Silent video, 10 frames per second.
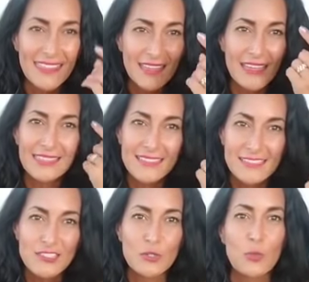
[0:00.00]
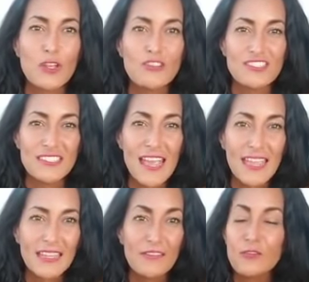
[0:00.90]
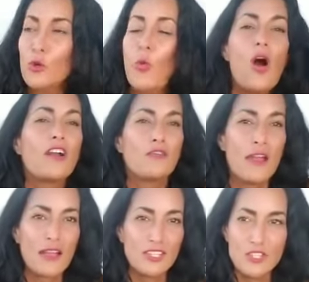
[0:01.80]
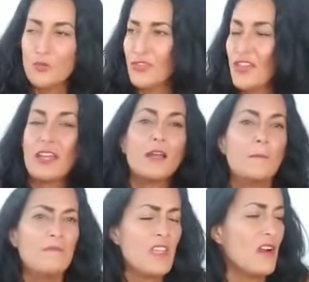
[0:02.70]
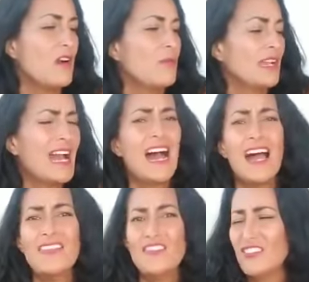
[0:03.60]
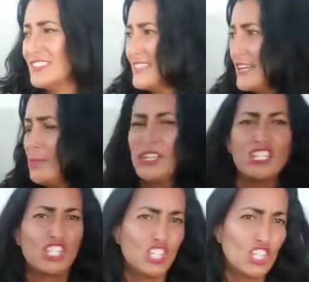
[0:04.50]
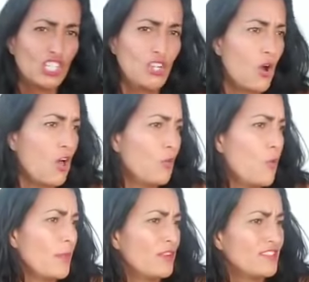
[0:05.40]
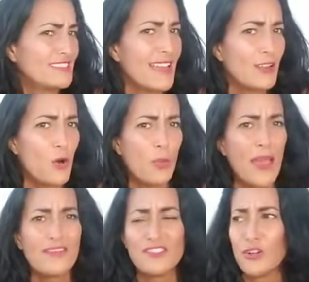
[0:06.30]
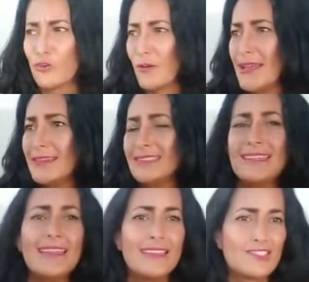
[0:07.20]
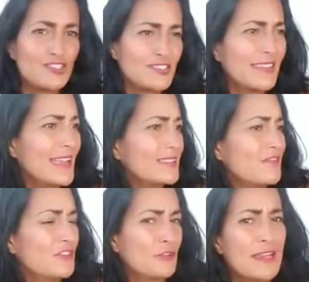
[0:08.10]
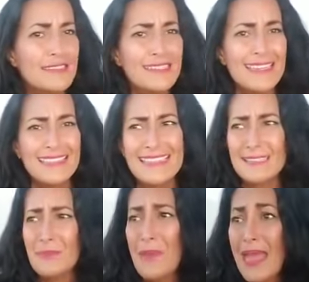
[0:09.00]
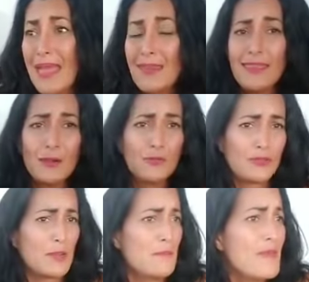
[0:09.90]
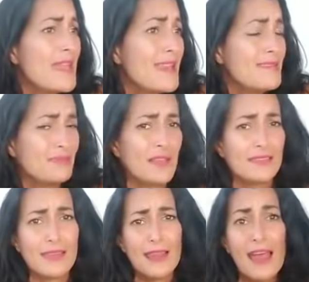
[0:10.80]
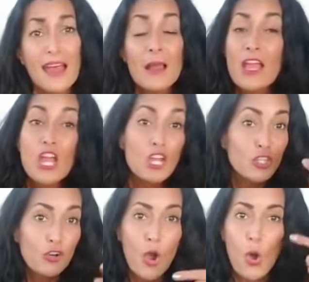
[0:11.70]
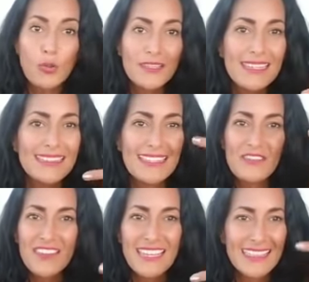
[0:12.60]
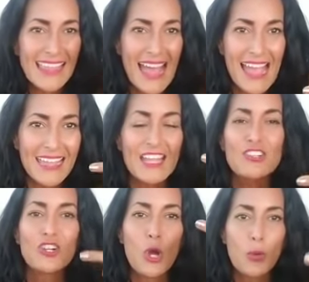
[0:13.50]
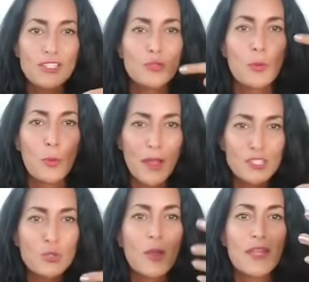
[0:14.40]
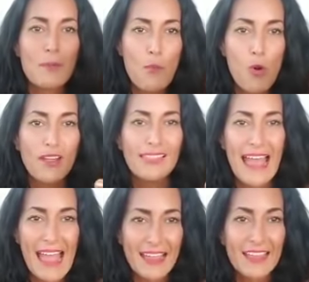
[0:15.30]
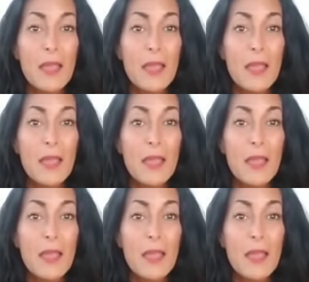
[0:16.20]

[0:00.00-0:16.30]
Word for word: Think and listen to what you're saying. If you walk around and you think, oh my God, there isn't anybody good. All the women are psychopaths and crazy. It's just land of the crazy, and these men, they don't commit, da da da. You're only living in lack, and you're going to perpetuate more lack.